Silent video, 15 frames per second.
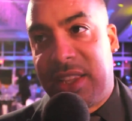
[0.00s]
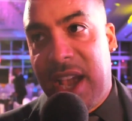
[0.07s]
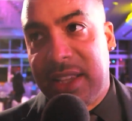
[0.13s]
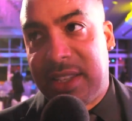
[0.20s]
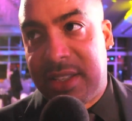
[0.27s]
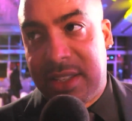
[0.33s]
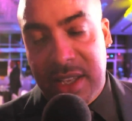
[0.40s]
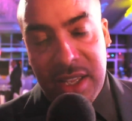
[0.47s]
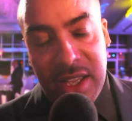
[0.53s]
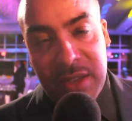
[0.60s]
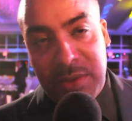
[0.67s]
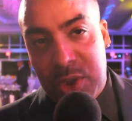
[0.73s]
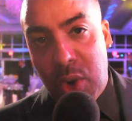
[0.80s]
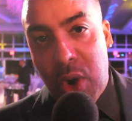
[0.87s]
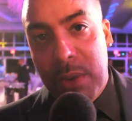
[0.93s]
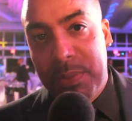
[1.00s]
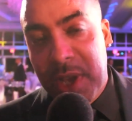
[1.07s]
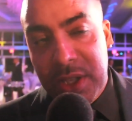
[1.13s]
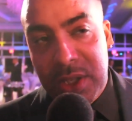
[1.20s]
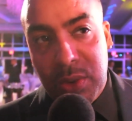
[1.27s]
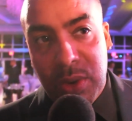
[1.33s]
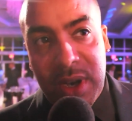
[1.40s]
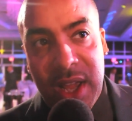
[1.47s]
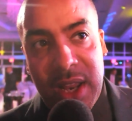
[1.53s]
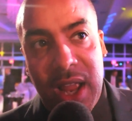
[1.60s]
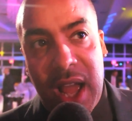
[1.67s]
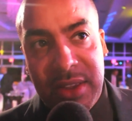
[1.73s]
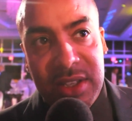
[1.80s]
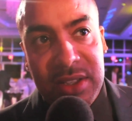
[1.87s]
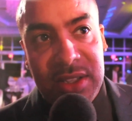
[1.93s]
gets absorbed into it, and
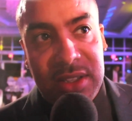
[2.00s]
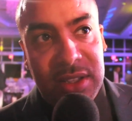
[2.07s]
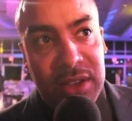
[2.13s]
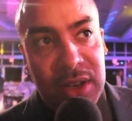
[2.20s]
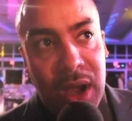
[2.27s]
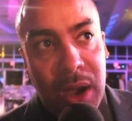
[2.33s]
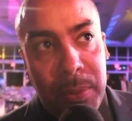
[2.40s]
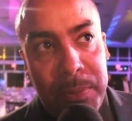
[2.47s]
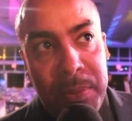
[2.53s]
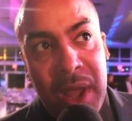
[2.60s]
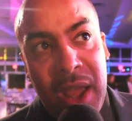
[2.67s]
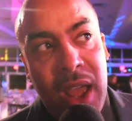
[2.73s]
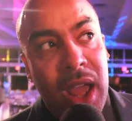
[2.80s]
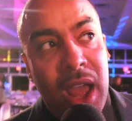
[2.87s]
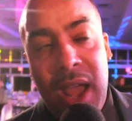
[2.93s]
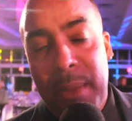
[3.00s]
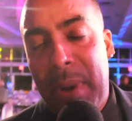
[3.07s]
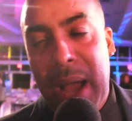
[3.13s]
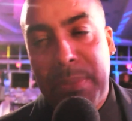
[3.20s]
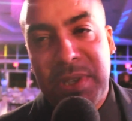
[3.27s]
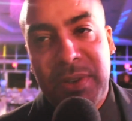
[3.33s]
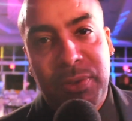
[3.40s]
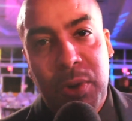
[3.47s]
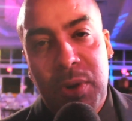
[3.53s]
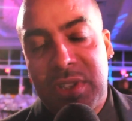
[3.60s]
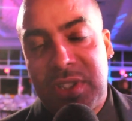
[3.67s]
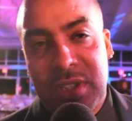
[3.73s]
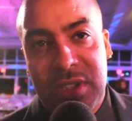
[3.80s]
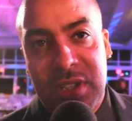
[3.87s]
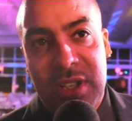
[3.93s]
I just, you know, hip hop's
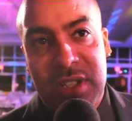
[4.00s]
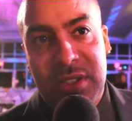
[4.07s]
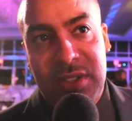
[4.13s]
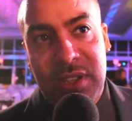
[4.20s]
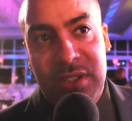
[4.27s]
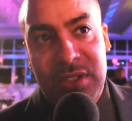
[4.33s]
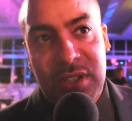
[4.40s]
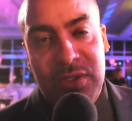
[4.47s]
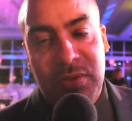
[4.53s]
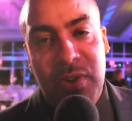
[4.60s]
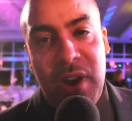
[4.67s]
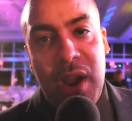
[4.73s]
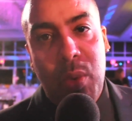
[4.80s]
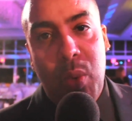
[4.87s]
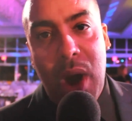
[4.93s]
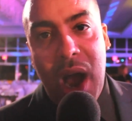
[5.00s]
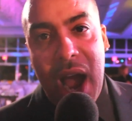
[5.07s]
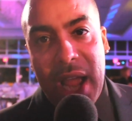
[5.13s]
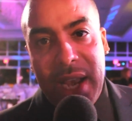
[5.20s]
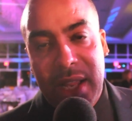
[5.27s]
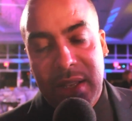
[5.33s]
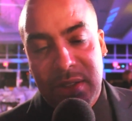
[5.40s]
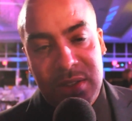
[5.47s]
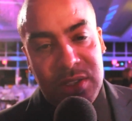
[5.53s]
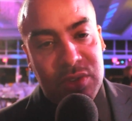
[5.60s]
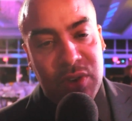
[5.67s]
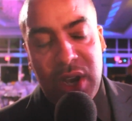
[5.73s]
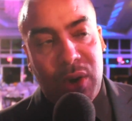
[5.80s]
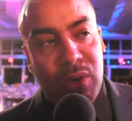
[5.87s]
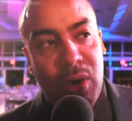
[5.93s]
influence is just very wide and
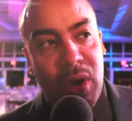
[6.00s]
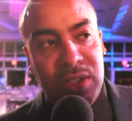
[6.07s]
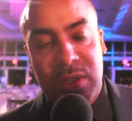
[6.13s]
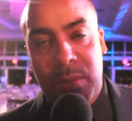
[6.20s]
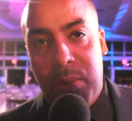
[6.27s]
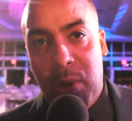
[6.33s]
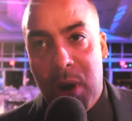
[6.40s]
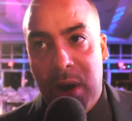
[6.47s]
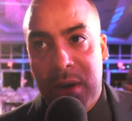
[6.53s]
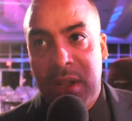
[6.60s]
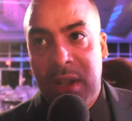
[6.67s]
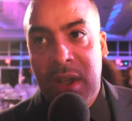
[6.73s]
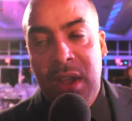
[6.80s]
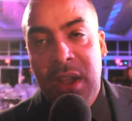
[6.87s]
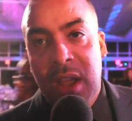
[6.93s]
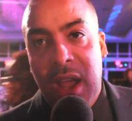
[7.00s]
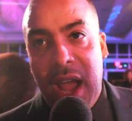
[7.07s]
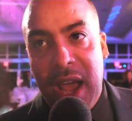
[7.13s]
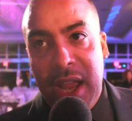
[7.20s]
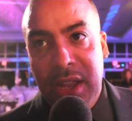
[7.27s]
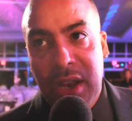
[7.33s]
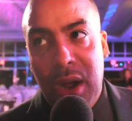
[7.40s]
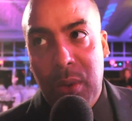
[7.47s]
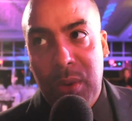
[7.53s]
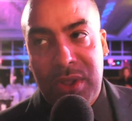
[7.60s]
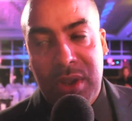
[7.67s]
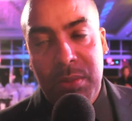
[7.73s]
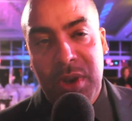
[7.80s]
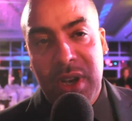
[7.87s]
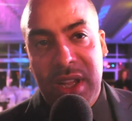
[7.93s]
straight across the board. And you know,
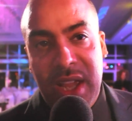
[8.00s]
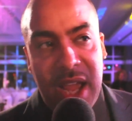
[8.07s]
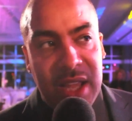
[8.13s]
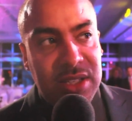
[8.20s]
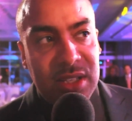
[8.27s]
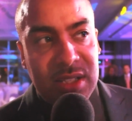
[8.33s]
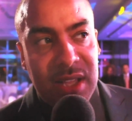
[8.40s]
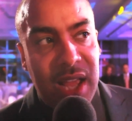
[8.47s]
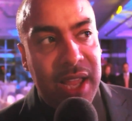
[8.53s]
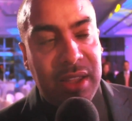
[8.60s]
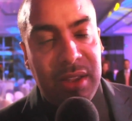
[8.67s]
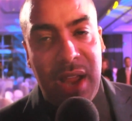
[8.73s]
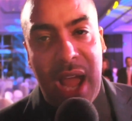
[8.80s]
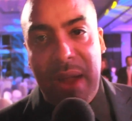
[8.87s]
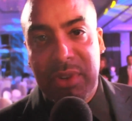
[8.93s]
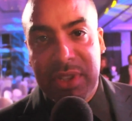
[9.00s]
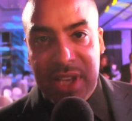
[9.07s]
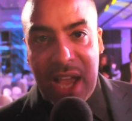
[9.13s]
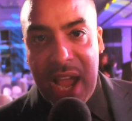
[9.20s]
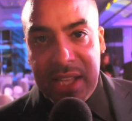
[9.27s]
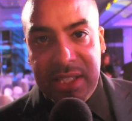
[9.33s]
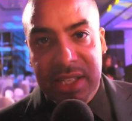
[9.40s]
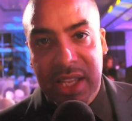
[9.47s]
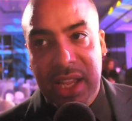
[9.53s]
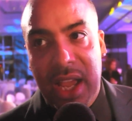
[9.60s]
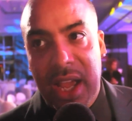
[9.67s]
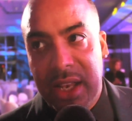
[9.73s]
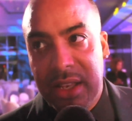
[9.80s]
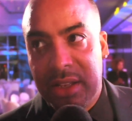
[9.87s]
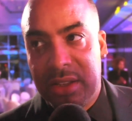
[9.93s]
with communications like, you know, advertising
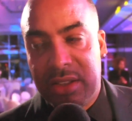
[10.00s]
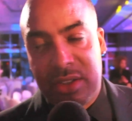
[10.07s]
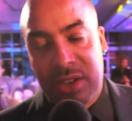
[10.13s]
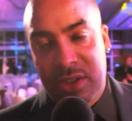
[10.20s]
and